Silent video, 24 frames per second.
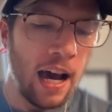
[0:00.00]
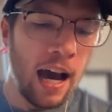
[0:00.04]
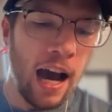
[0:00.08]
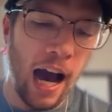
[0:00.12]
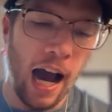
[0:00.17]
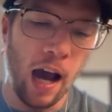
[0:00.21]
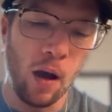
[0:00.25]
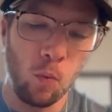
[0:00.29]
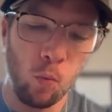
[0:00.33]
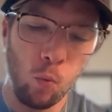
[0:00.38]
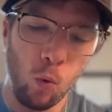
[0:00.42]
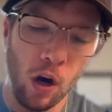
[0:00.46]

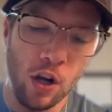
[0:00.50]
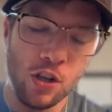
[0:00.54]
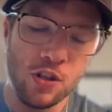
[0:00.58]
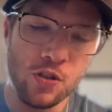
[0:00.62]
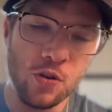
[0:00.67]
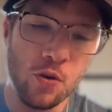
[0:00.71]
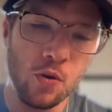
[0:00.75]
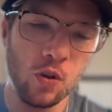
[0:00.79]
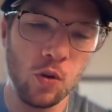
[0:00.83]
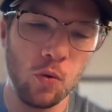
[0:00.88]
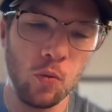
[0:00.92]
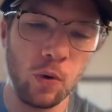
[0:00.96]
I want
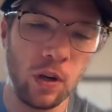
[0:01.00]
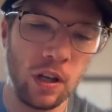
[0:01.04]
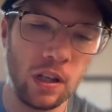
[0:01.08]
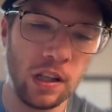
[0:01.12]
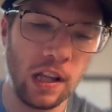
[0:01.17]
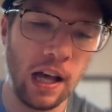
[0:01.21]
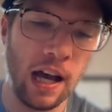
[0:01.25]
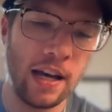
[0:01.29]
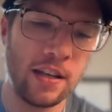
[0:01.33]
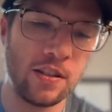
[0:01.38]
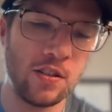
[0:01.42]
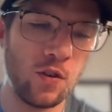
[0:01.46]
you to
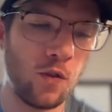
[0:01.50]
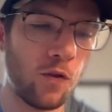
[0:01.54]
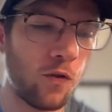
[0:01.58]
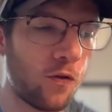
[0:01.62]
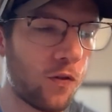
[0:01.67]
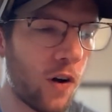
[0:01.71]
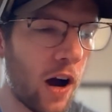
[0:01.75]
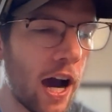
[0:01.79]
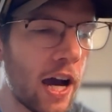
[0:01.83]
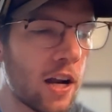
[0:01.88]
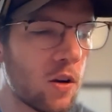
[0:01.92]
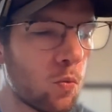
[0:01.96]
realize you
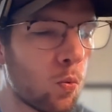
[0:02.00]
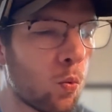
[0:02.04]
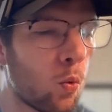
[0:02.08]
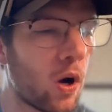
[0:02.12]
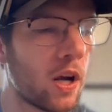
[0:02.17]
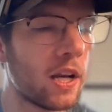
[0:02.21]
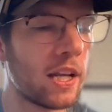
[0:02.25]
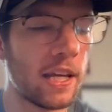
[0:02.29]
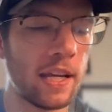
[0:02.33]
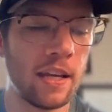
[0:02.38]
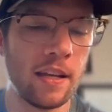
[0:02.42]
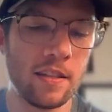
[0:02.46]
find what
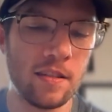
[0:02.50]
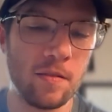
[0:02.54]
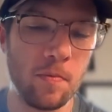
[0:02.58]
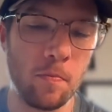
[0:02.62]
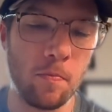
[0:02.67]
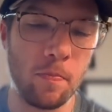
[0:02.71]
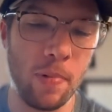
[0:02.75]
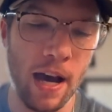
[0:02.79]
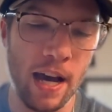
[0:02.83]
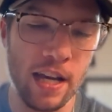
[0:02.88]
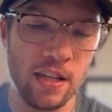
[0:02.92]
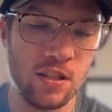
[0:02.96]
is
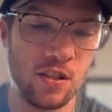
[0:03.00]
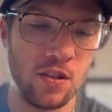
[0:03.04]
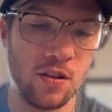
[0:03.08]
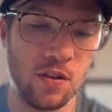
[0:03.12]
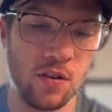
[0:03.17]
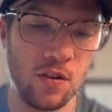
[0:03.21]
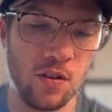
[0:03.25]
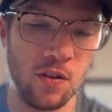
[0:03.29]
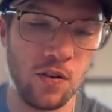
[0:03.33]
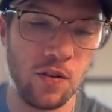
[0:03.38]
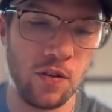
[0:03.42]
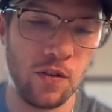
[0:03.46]
best
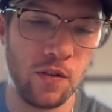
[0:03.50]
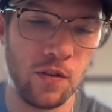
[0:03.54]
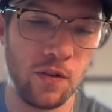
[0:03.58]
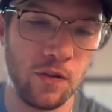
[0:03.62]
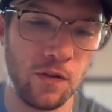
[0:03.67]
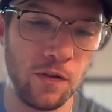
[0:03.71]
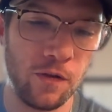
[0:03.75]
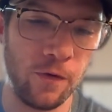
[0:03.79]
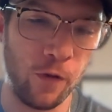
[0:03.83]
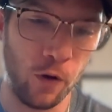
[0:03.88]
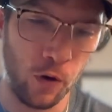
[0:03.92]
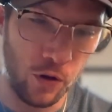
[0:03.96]

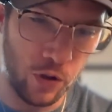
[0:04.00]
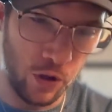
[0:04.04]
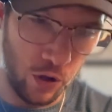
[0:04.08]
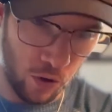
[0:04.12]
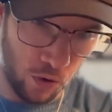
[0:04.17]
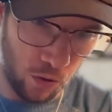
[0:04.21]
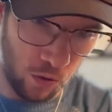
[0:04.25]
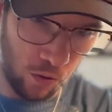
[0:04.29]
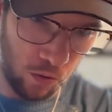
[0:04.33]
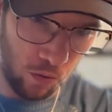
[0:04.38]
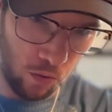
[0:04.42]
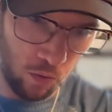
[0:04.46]
for you,
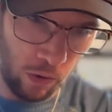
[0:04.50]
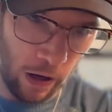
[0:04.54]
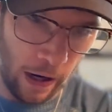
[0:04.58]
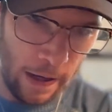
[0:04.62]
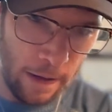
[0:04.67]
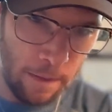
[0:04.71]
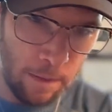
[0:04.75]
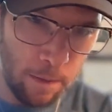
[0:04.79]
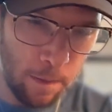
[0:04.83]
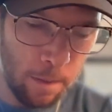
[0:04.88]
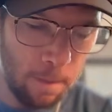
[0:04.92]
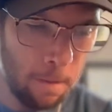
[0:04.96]
right?